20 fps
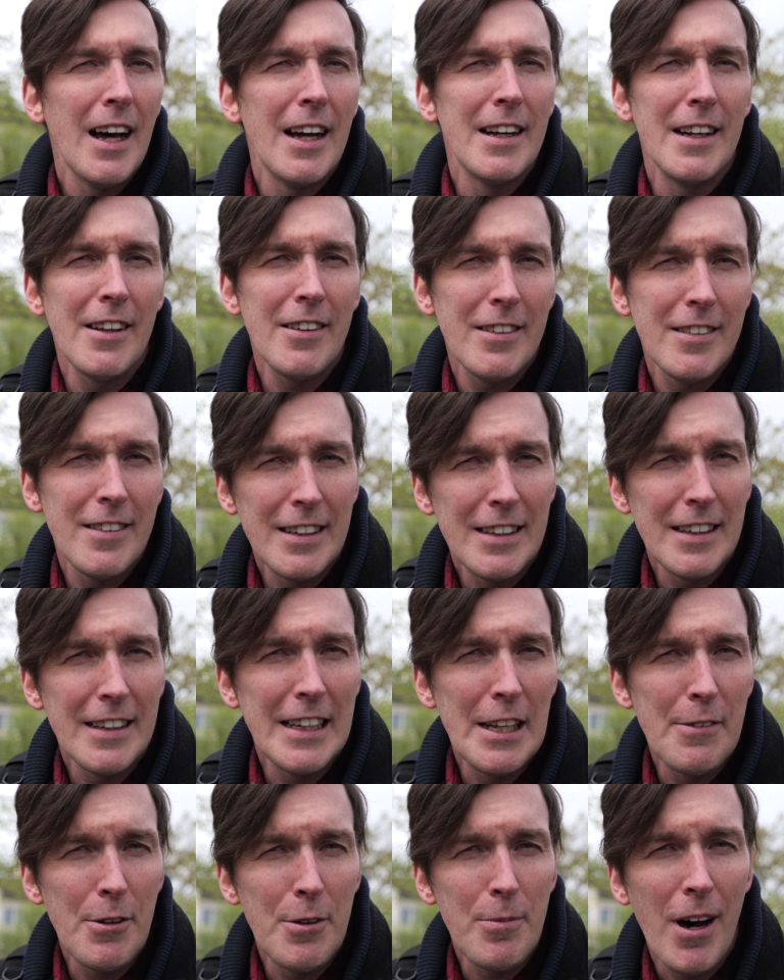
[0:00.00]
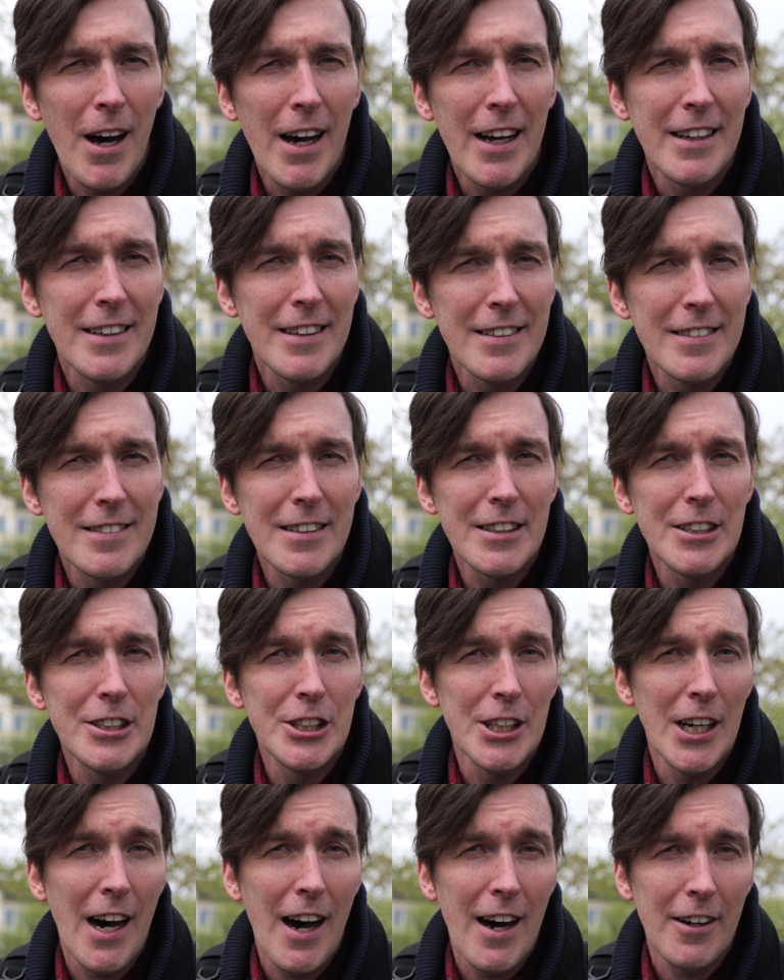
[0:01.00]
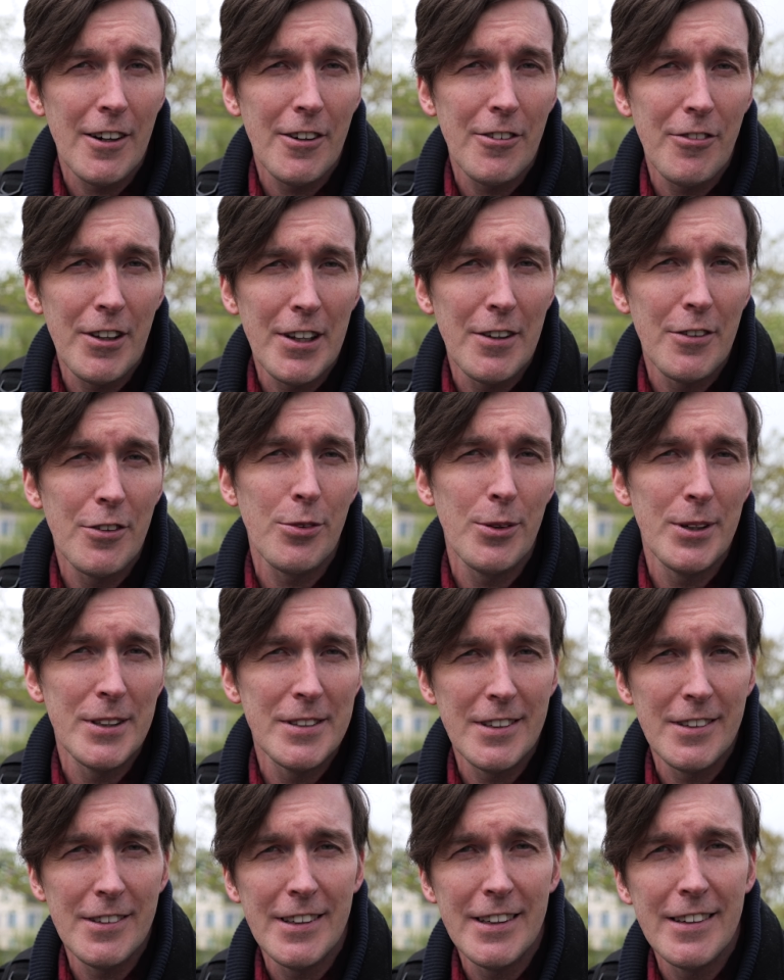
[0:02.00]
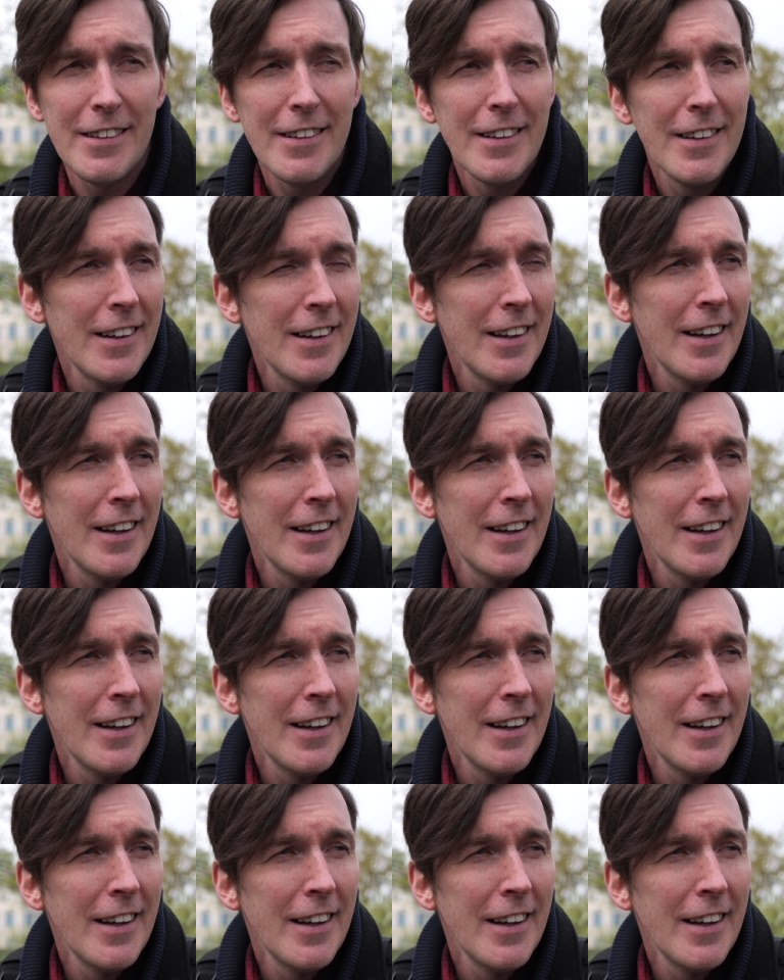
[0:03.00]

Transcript: Another thing to keep in mind is the geography of Switzerland.